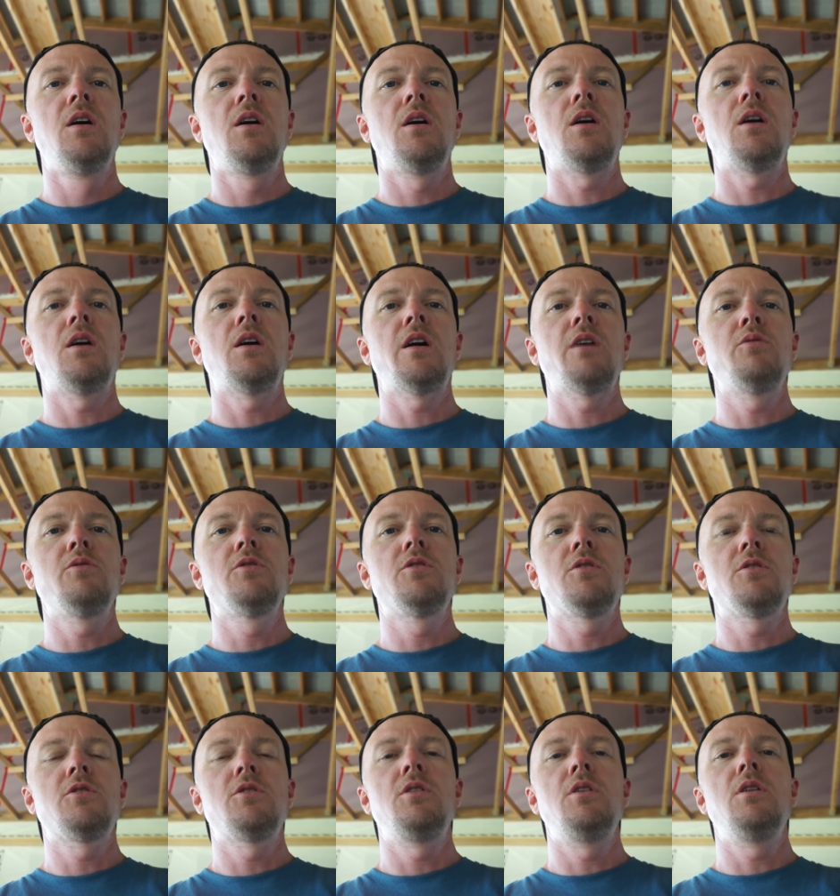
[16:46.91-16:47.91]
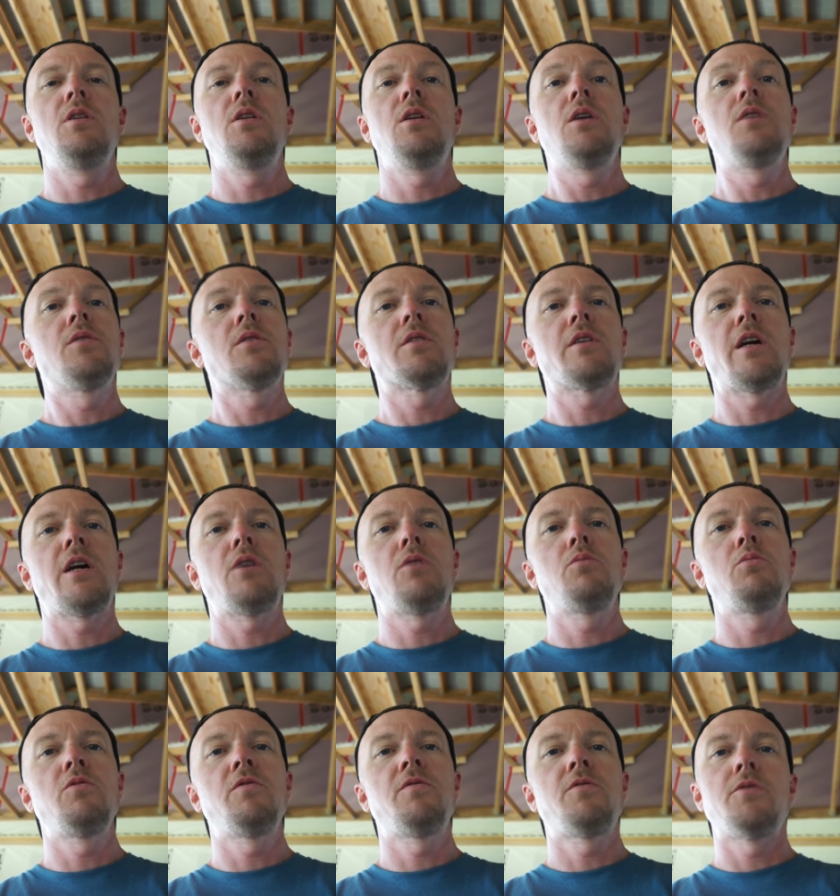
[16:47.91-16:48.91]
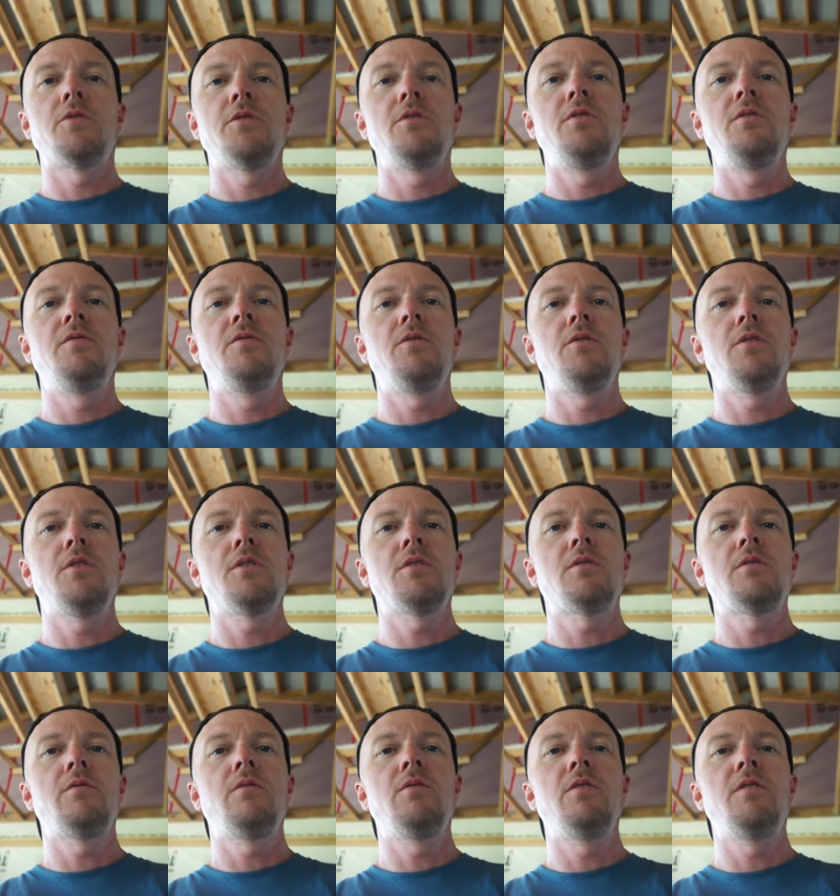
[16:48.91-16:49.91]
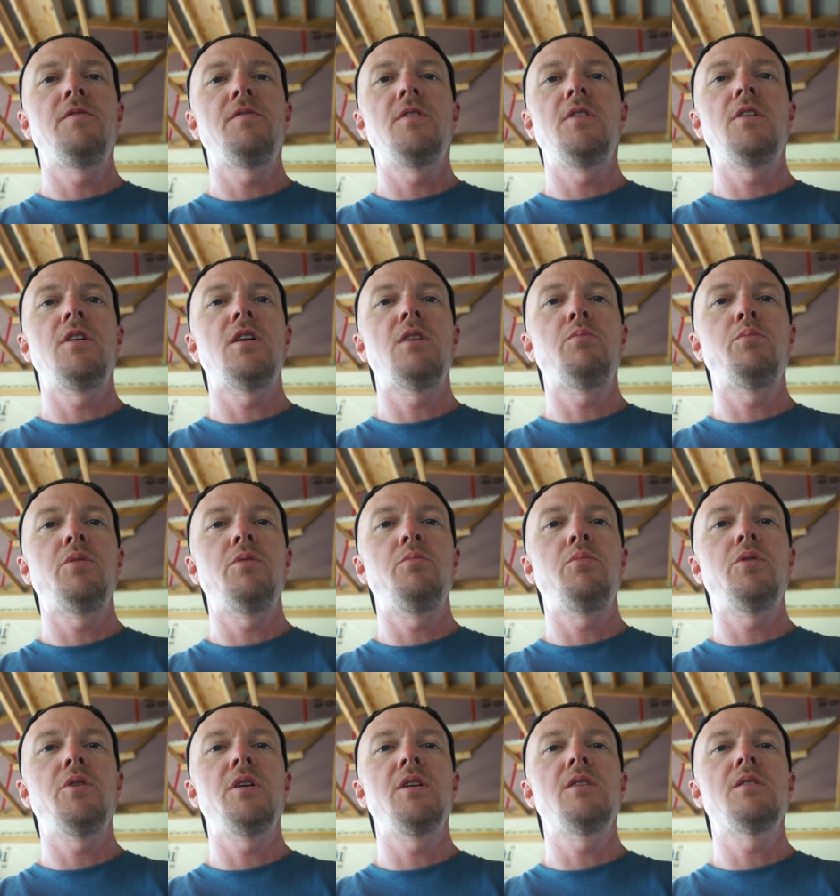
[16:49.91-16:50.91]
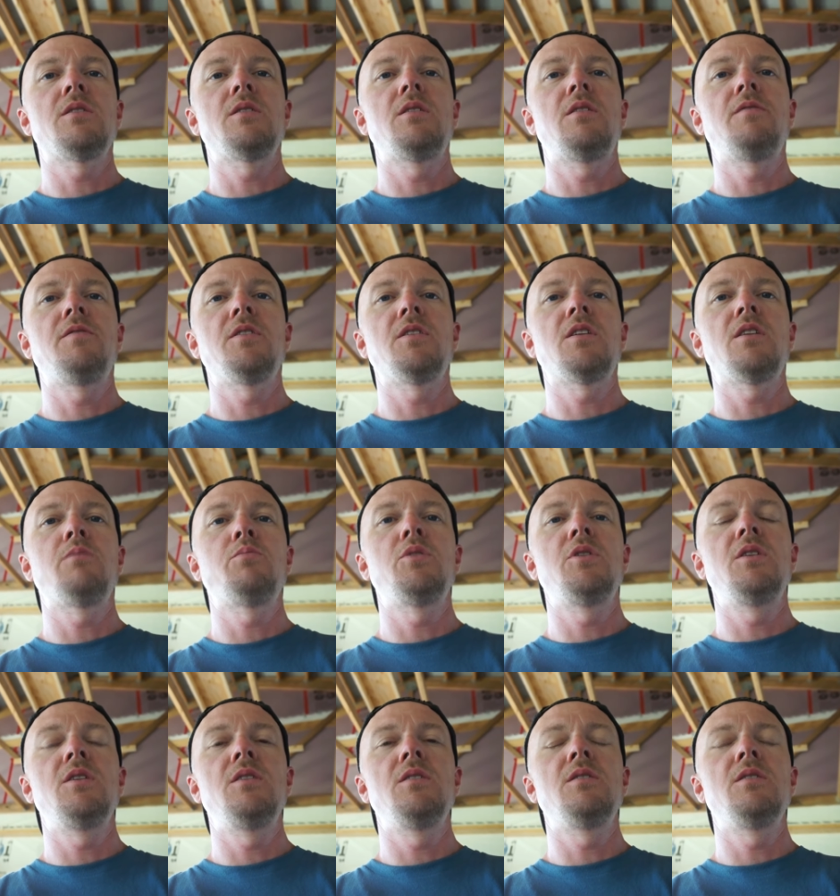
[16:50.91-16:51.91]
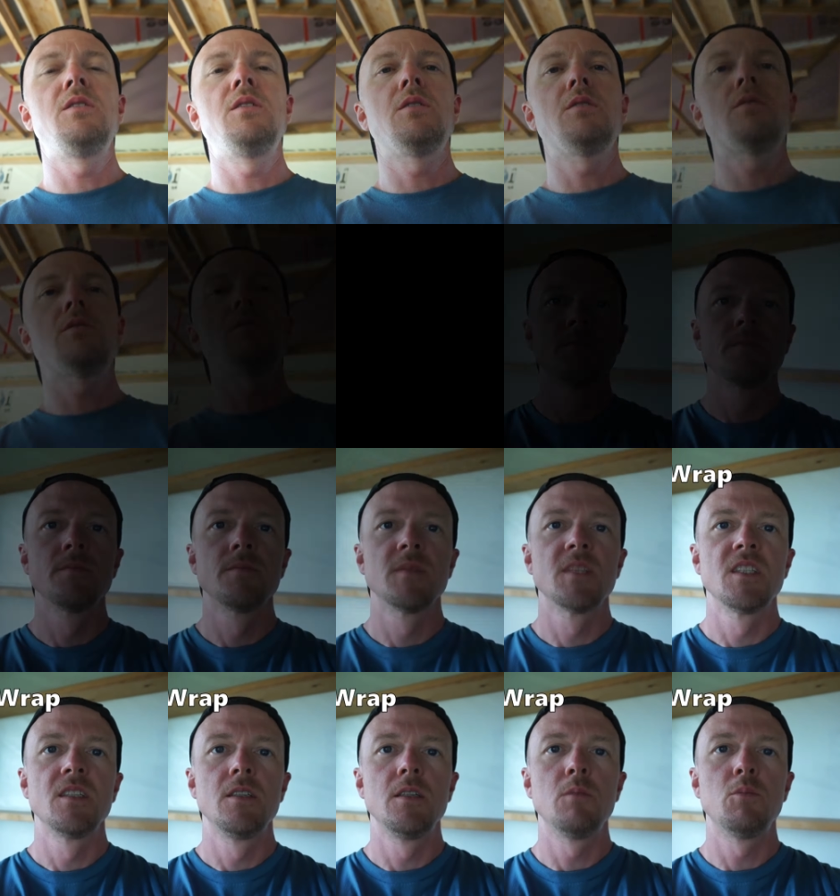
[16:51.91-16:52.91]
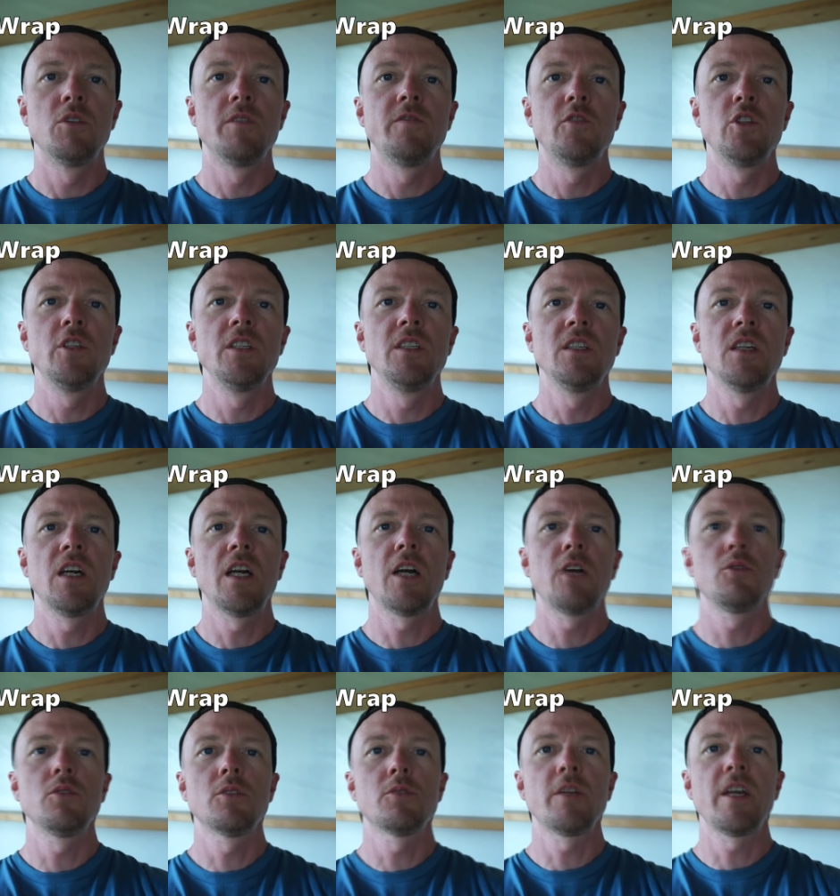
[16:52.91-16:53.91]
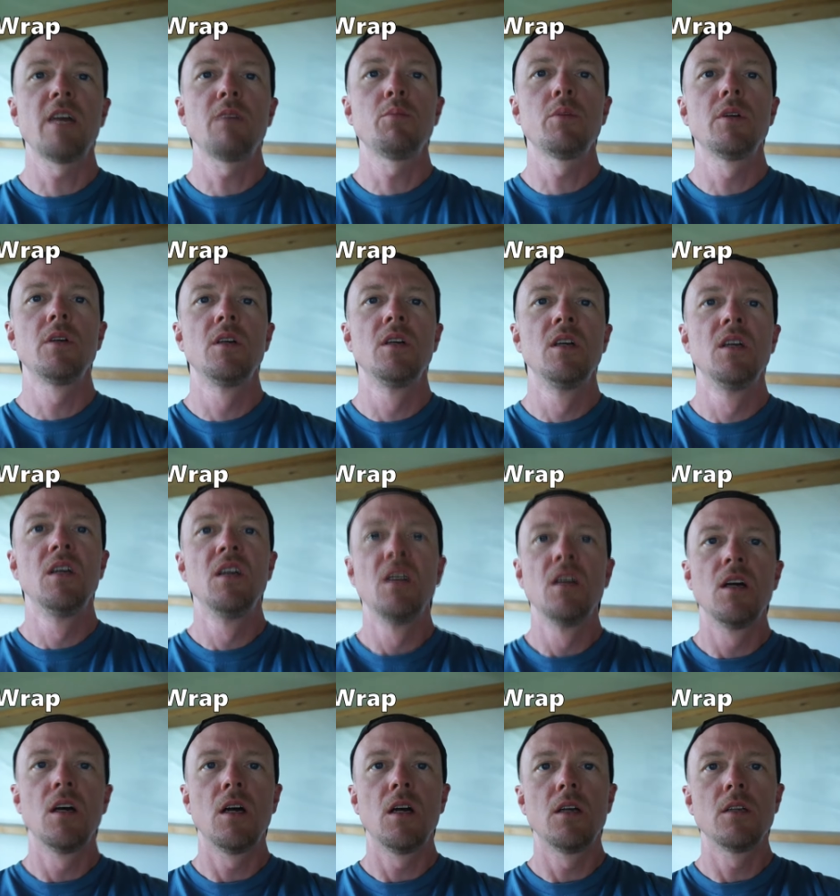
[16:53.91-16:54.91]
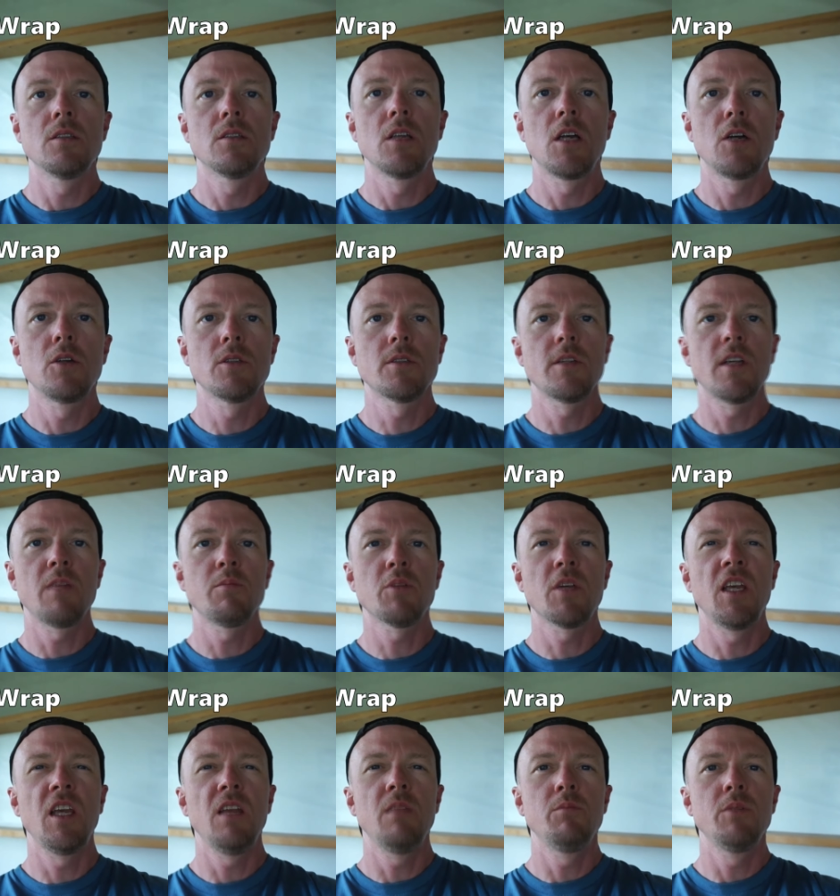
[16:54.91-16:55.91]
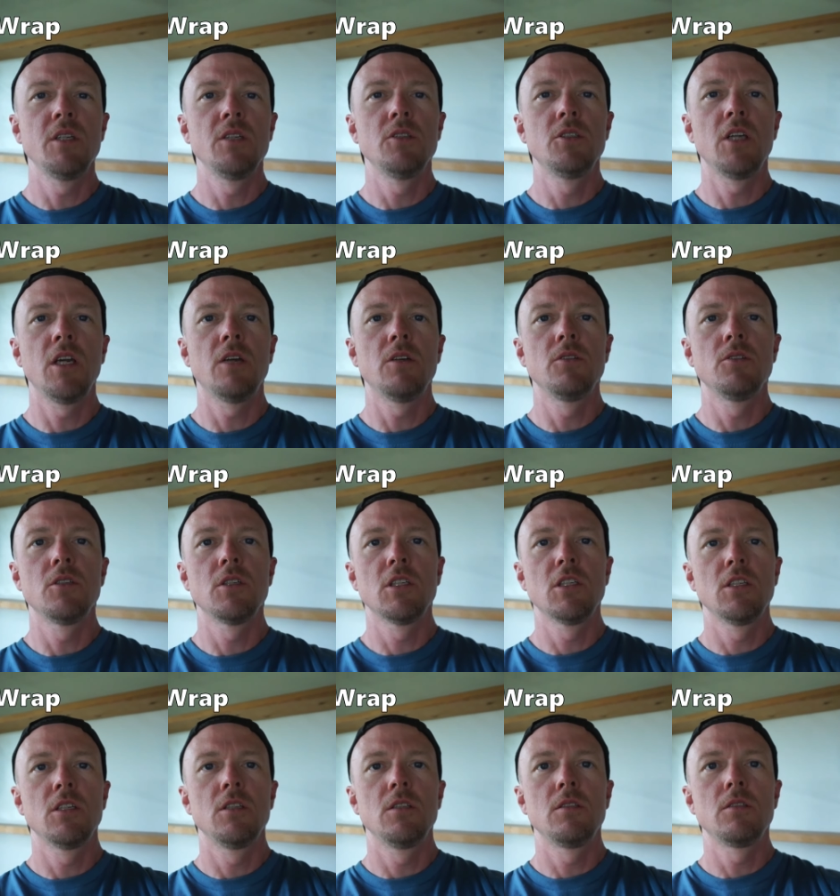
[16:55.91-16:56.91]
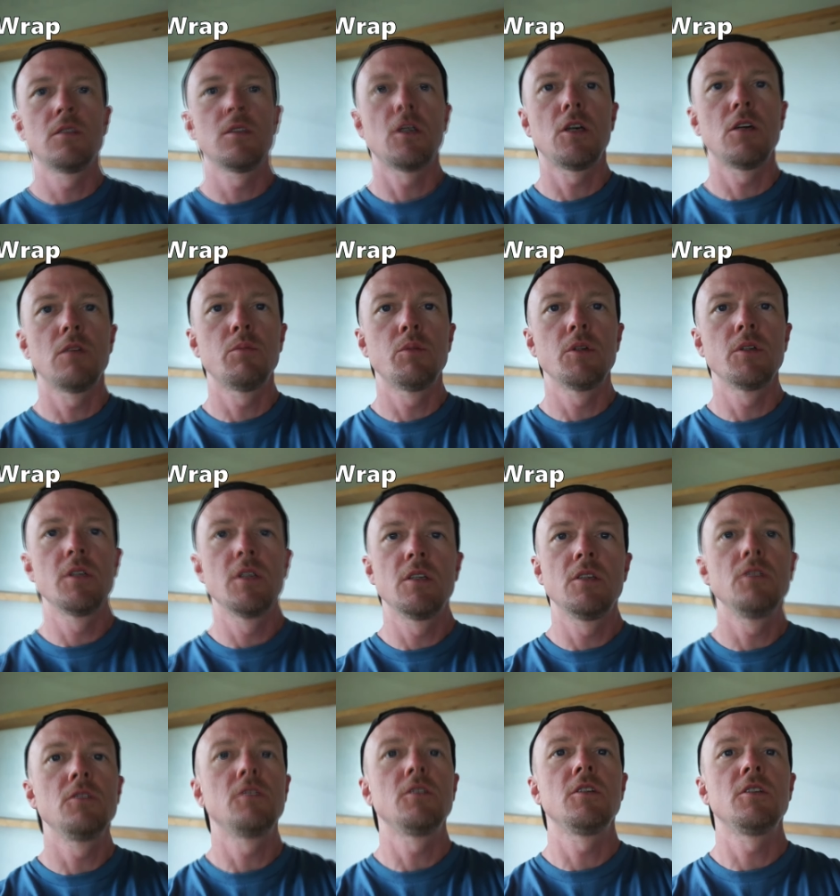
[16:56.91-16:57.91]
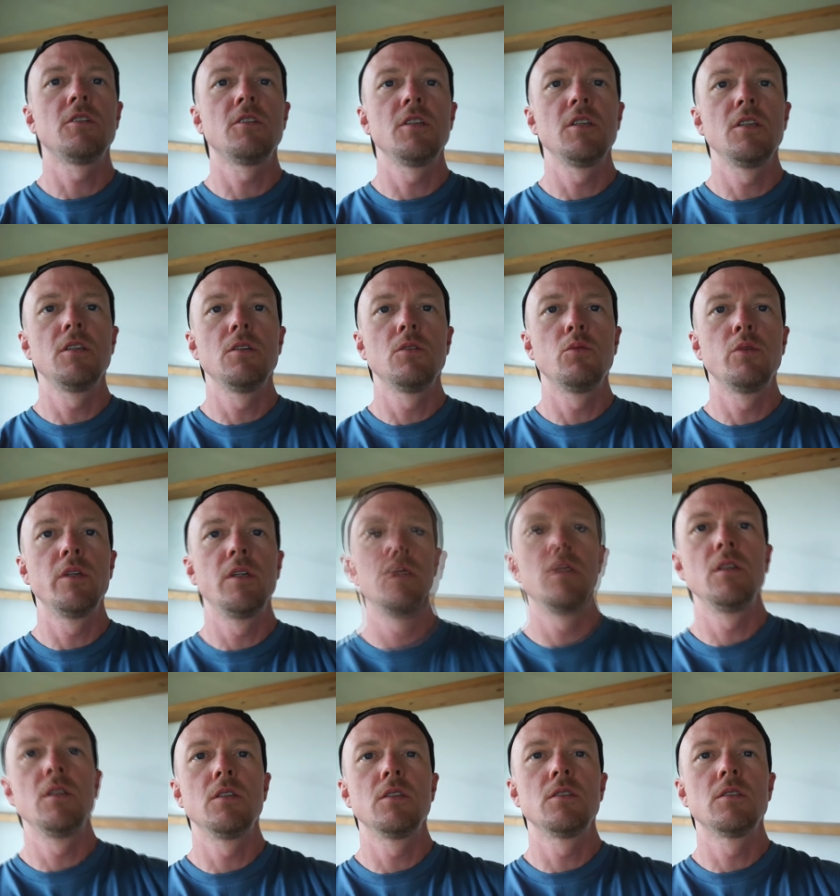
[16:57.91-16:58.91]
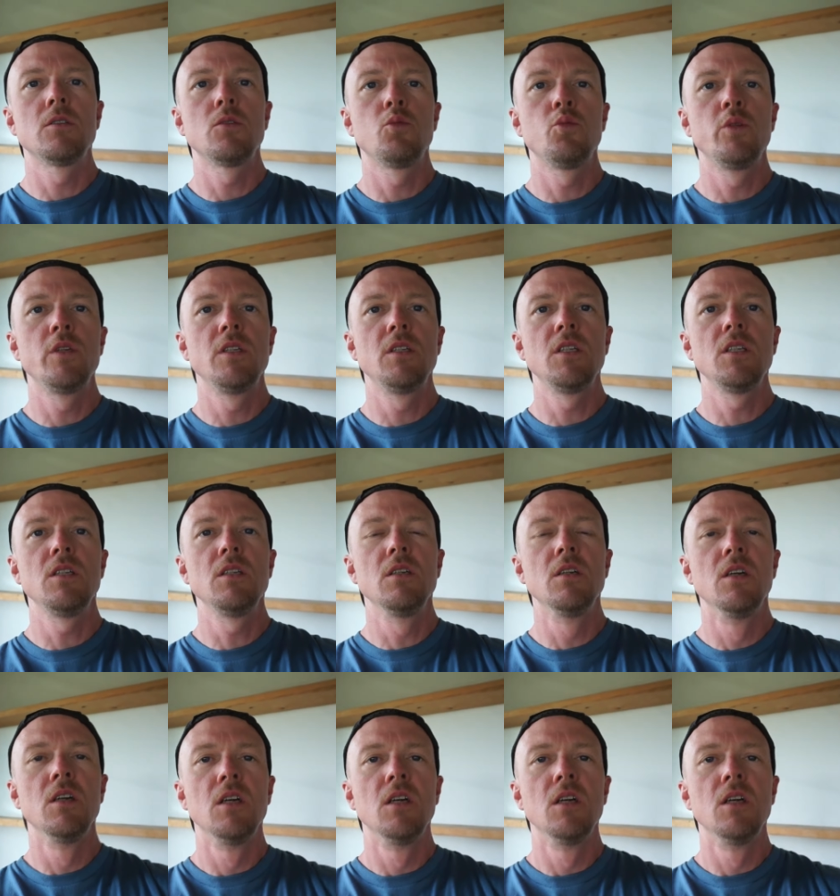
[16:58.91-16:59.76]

Uh, I would just sheet it on the ground before you even list, lift it up and place it. I think that'd be easiest. Number three, house wrap. Uh, so house wrap can be challenging to install, particularly when it is windy.